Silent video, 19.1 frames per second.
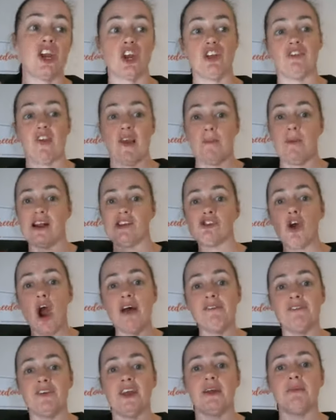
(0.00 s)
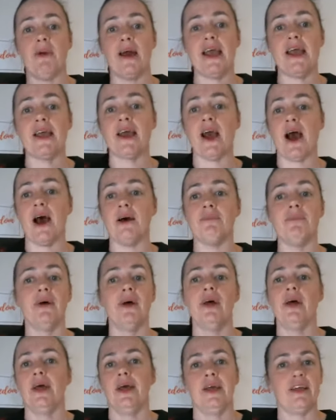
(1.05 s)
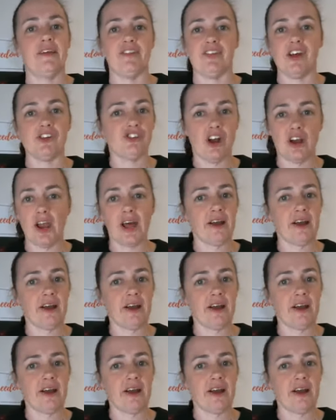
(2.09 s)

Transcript: You can see my traffic, my income, etc.